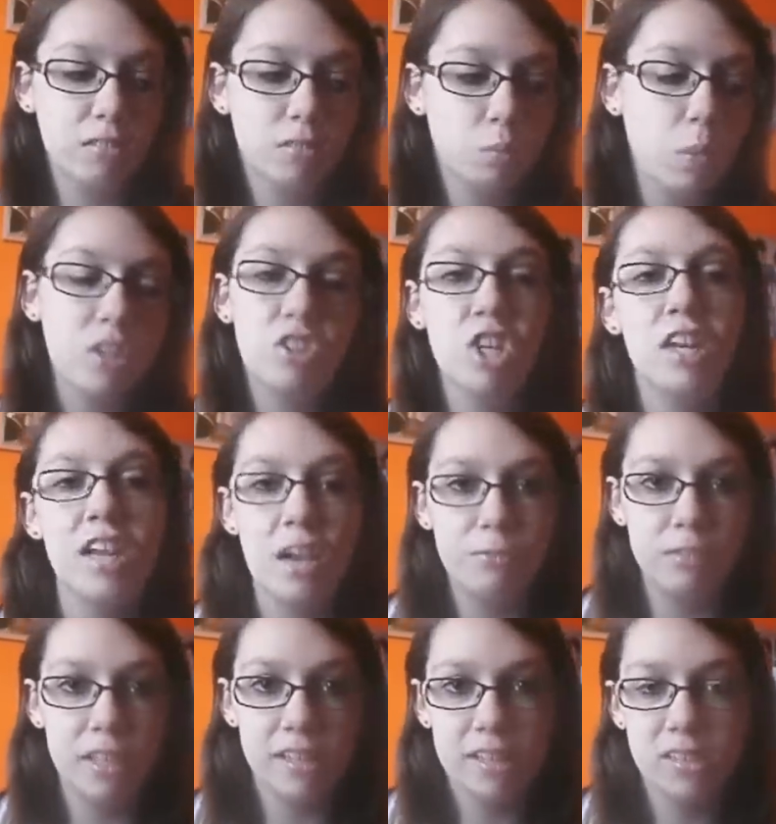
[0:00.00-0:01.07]
Watch it on
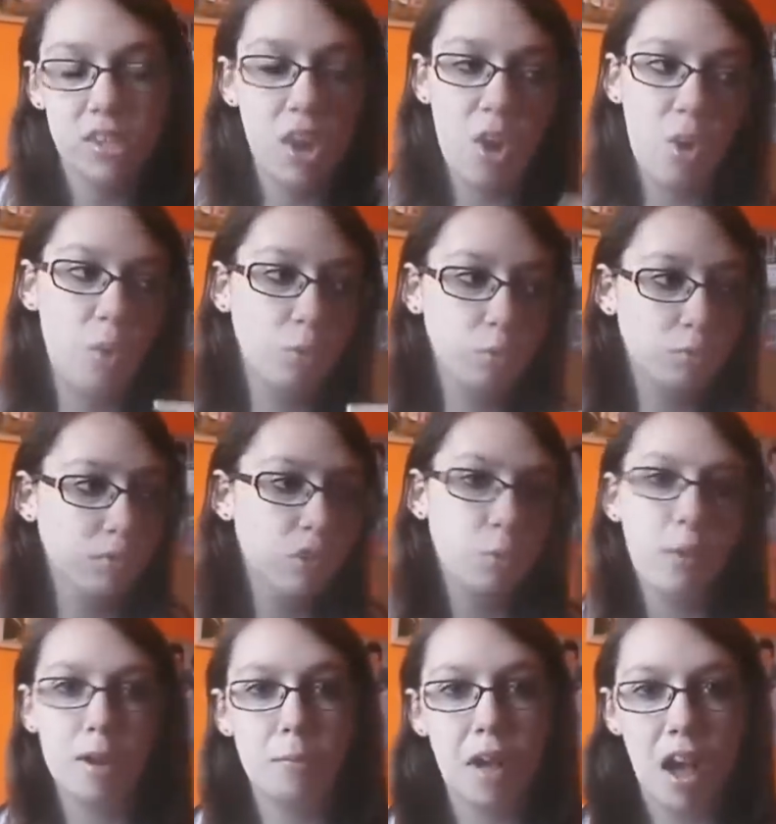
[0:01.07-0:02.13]
Netflix, go to
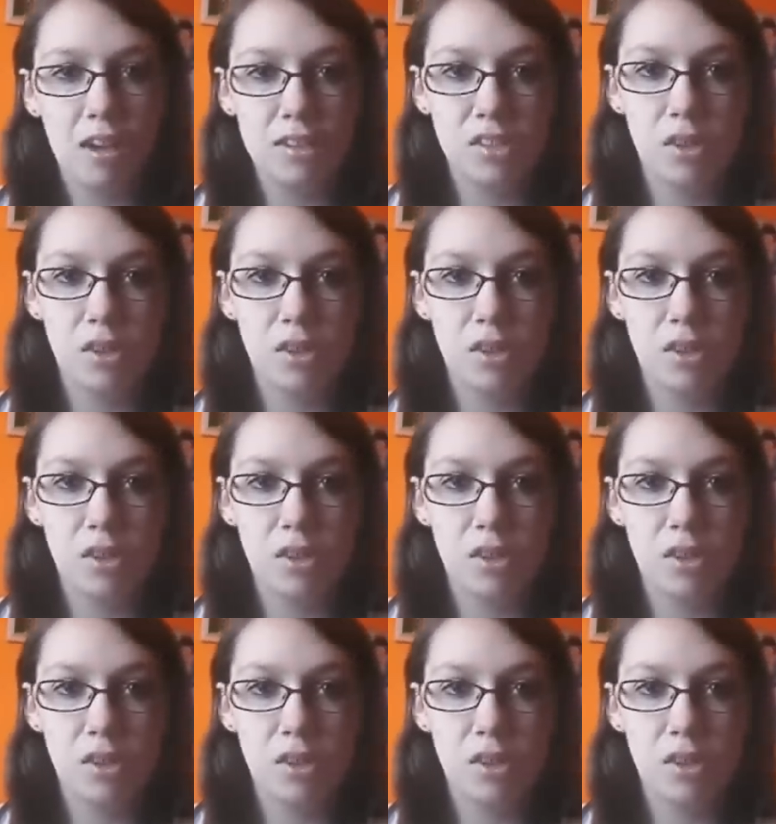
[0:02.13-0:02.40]
Redbox,